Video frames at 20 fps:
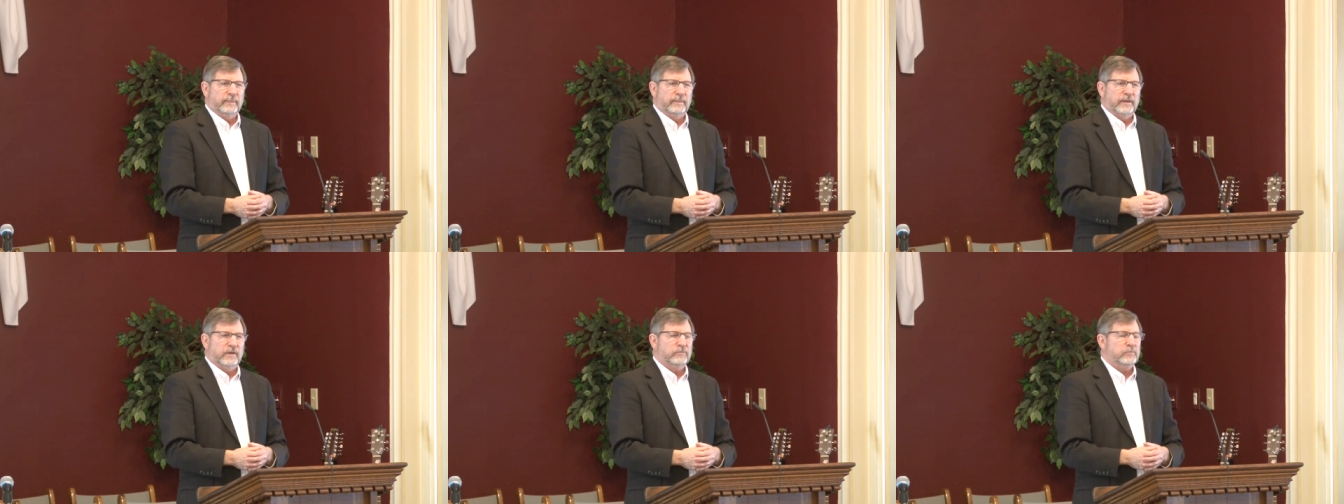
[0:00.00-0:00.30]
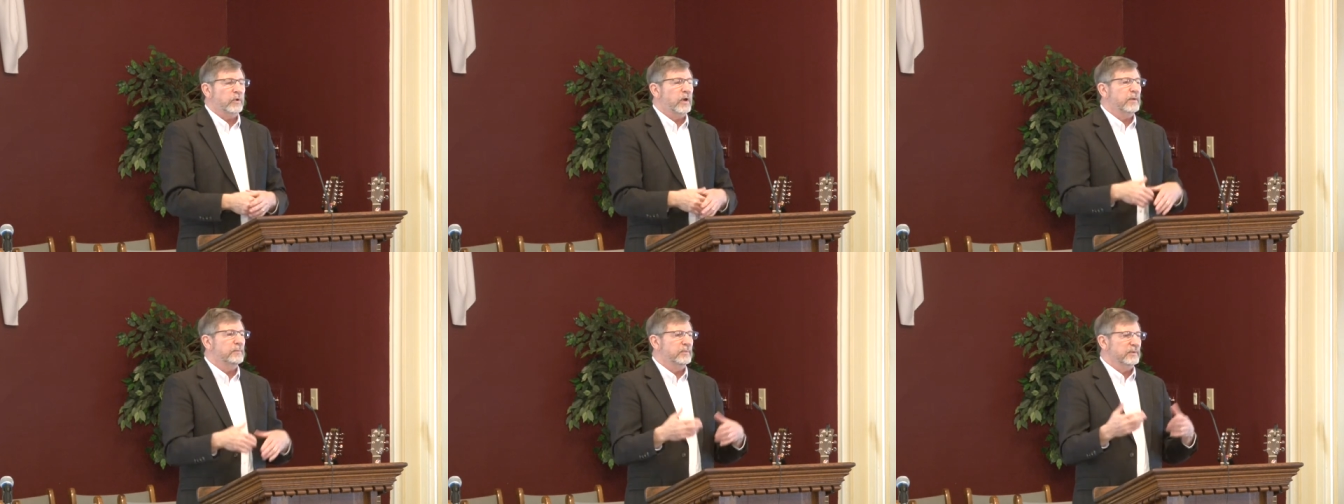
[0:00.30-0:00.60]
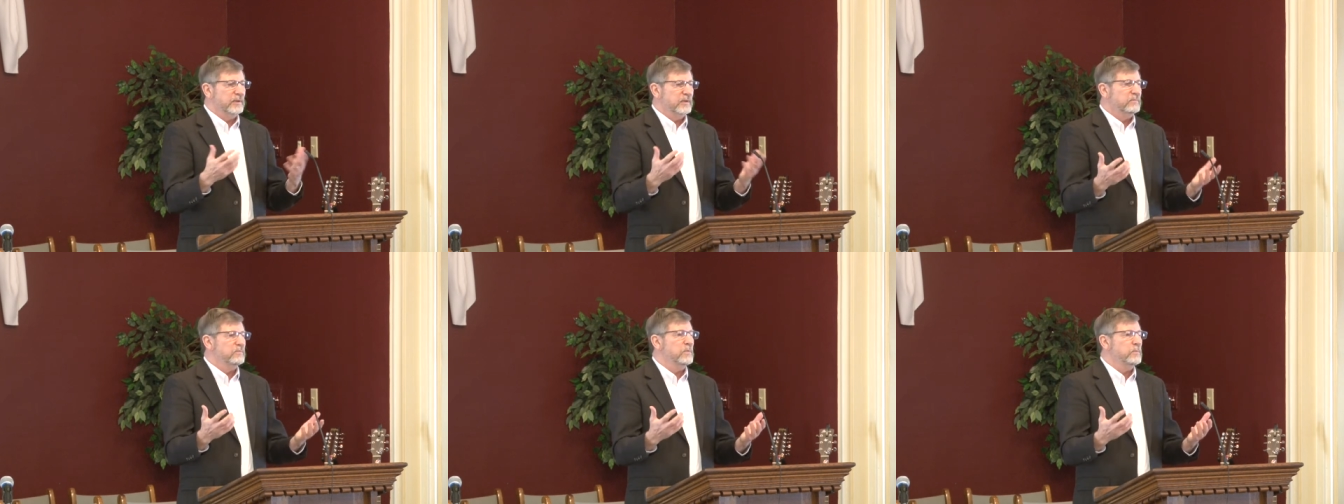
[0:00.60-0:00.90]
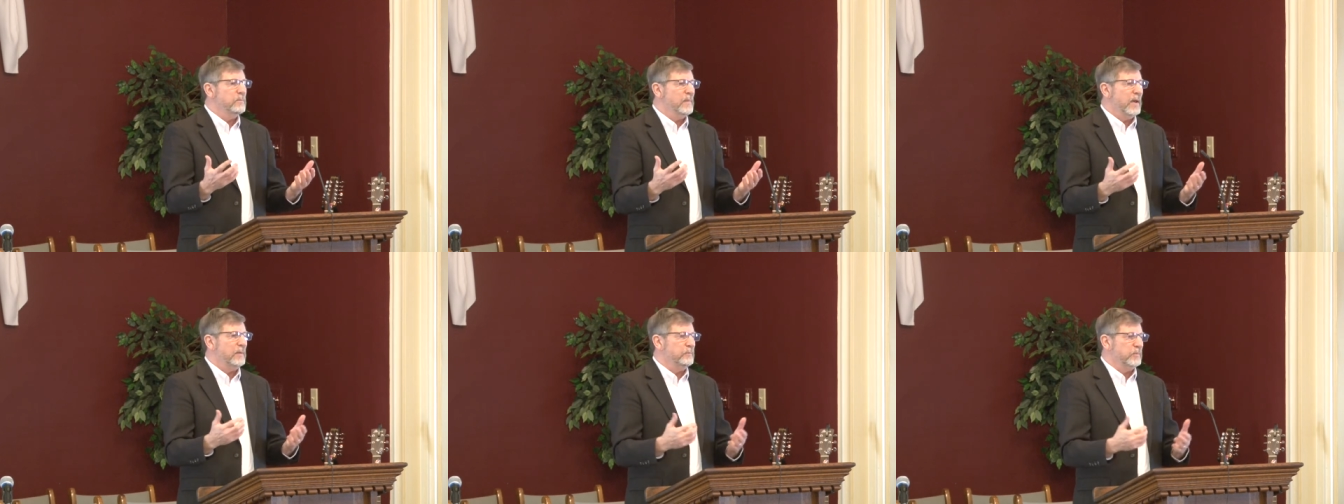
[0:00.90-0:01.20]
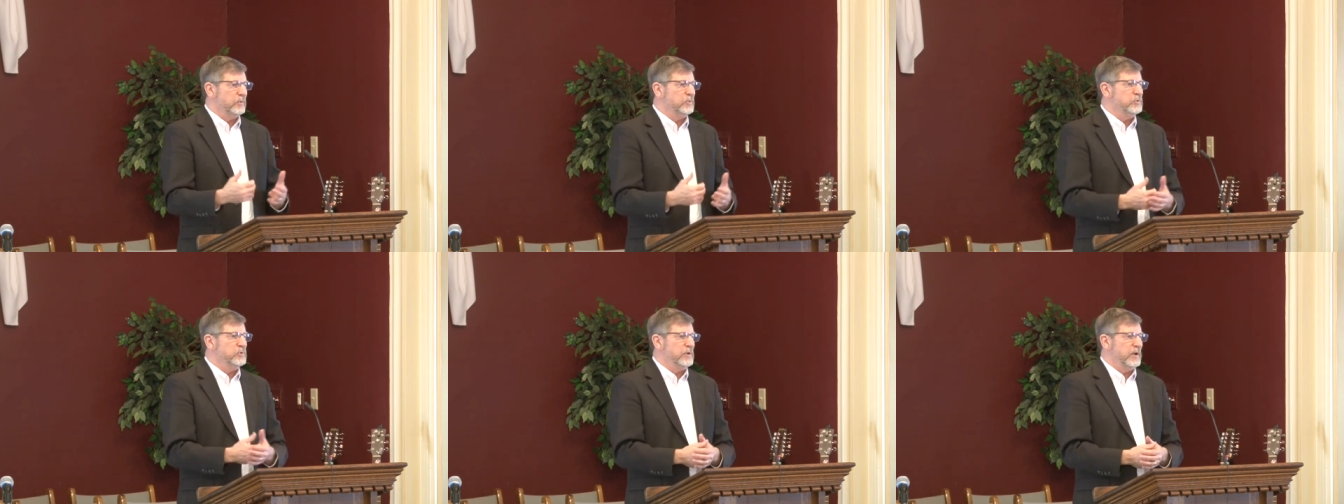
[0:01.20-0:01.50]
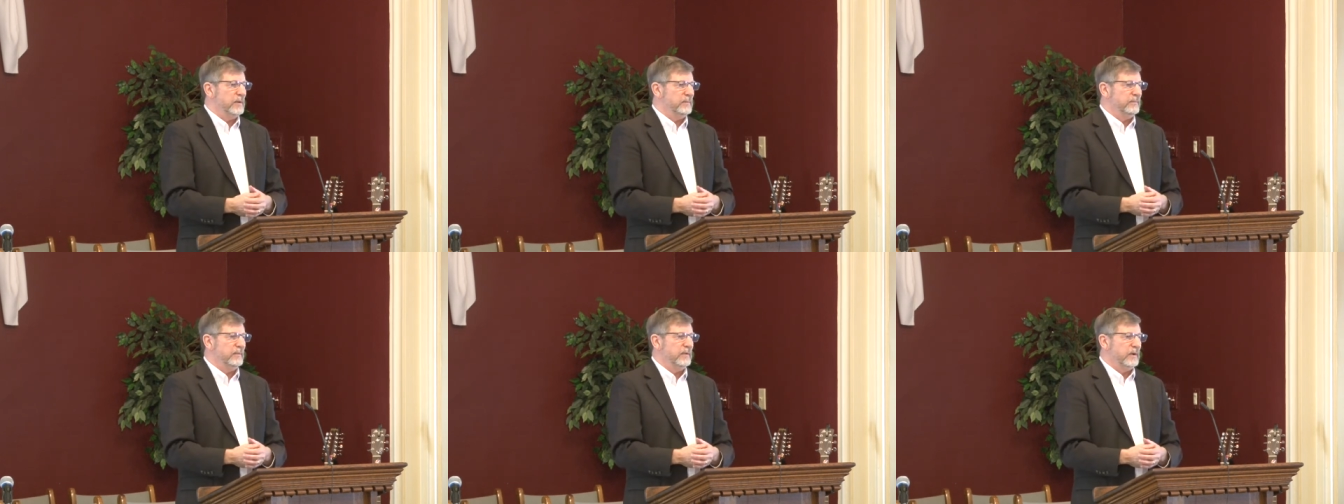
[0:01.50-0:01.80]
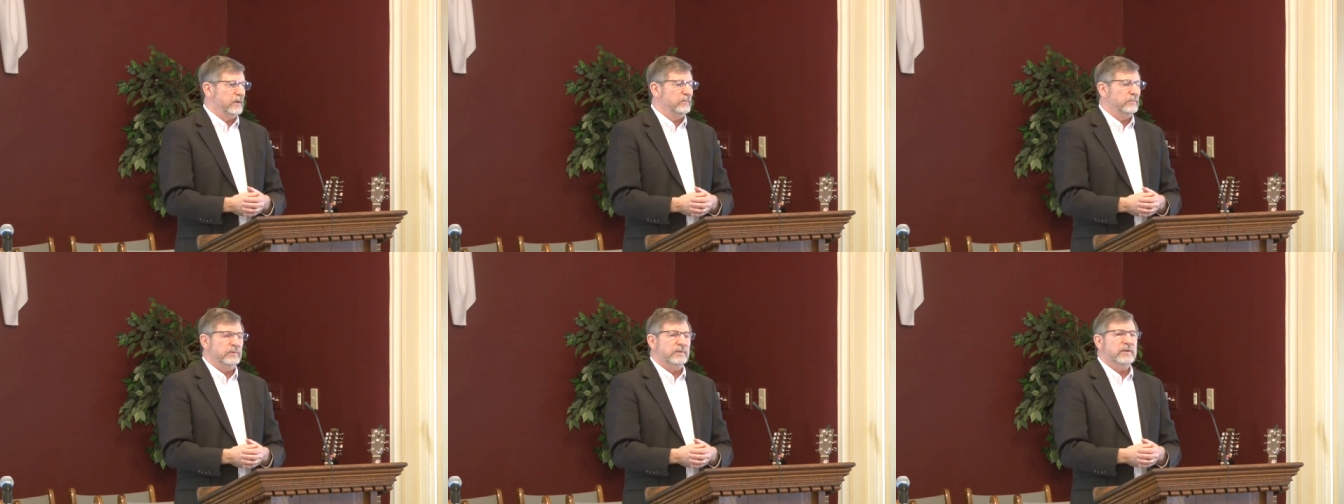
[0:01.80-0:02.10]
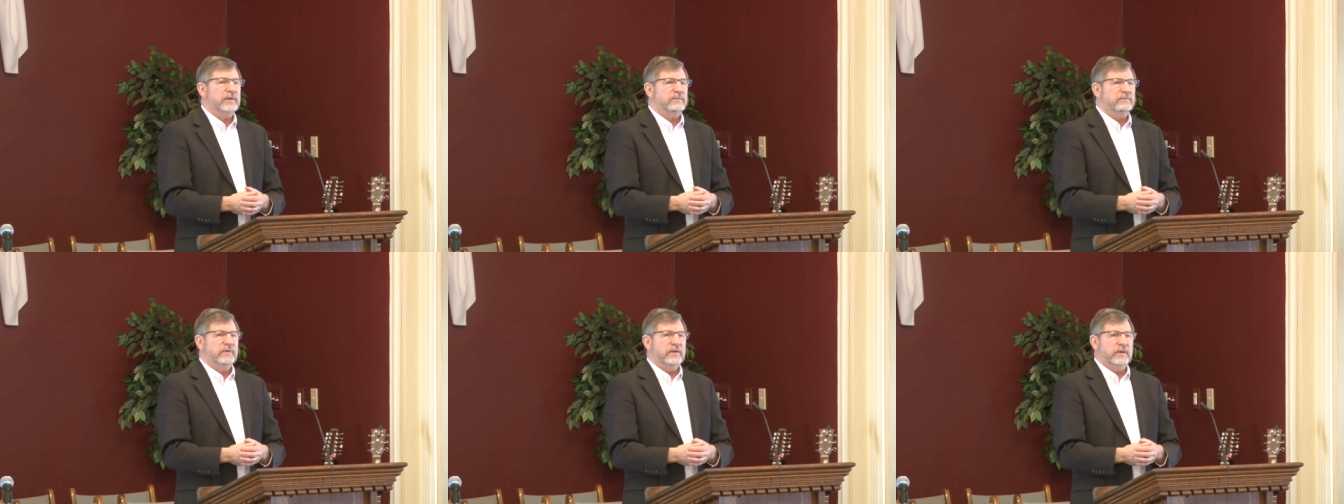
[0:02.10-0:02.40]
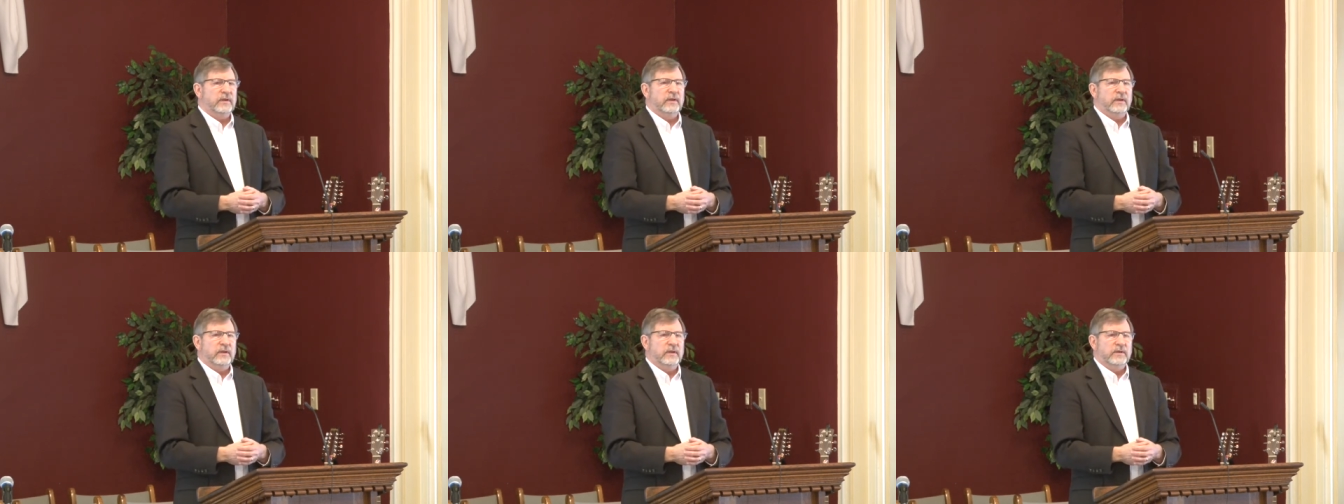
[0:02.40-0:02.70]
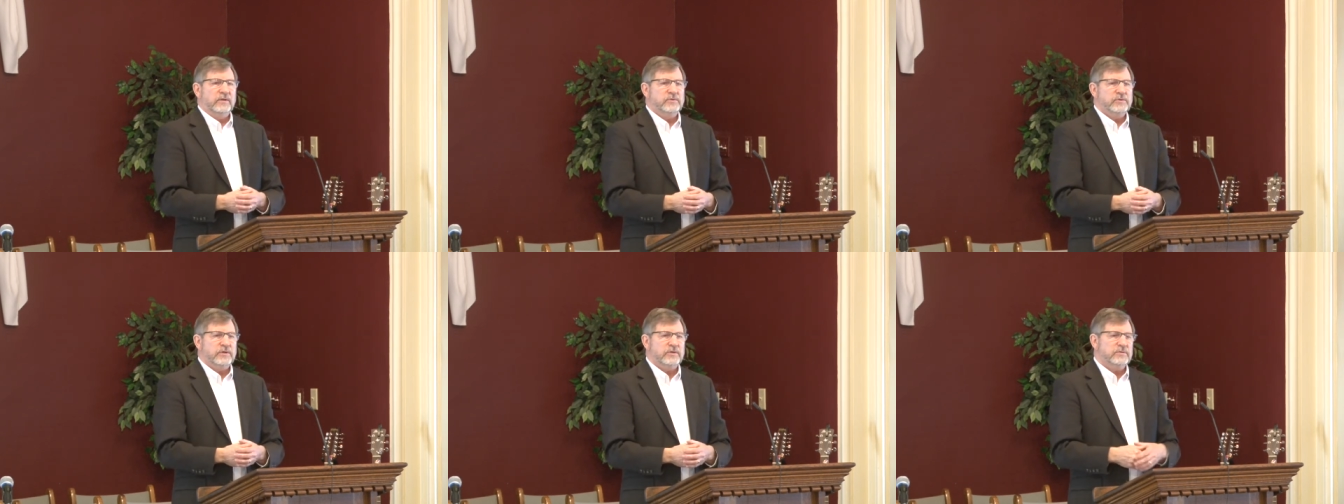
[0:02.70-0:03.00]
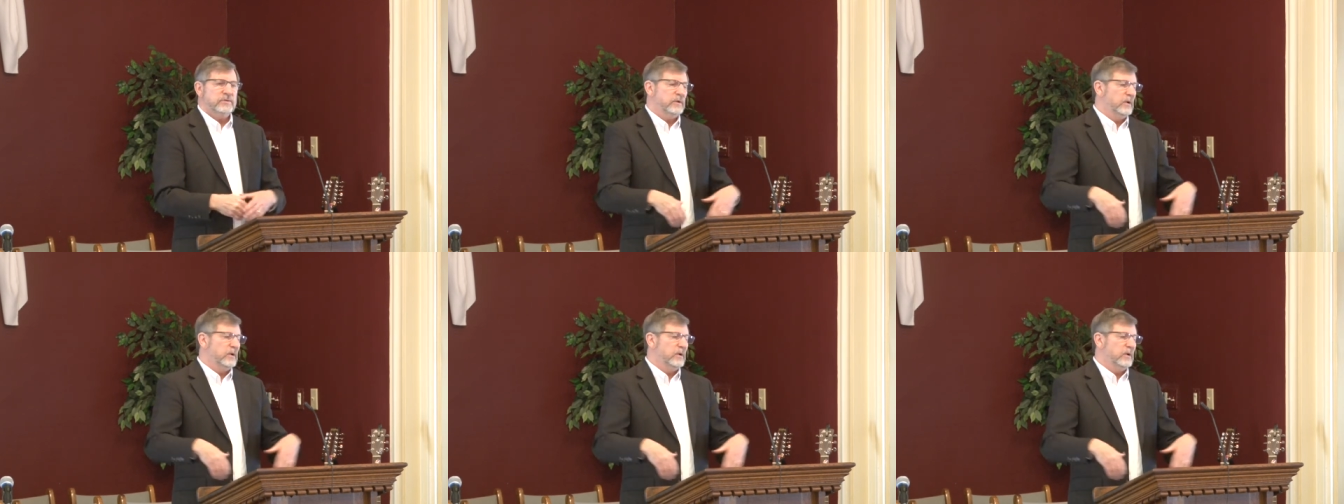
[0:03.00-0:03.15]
That's why I believe in membership. I don't believe in just,